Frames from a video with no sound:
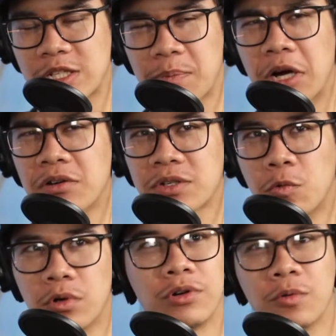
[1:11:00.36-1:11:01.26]

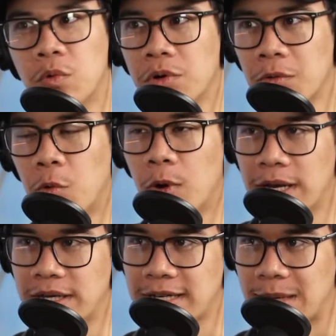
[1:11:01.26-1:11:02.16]
post-World War
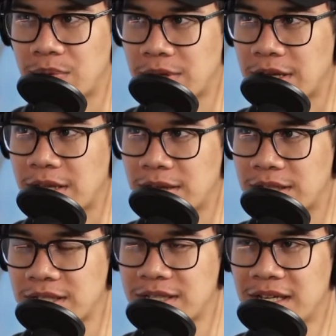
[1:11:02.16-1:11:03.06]
I type thing.
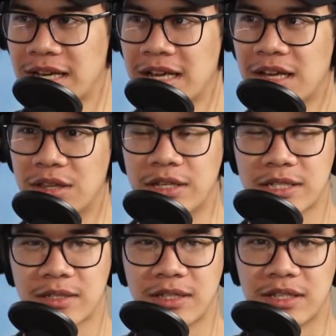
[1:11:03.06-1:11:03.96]
This
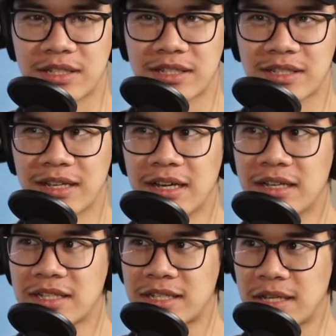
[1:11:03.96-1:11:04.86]

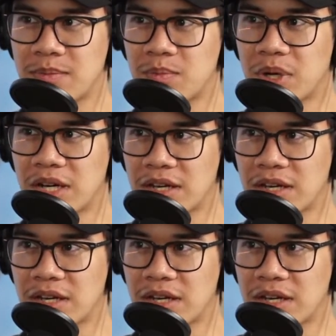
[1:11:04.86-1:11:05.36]
steampunk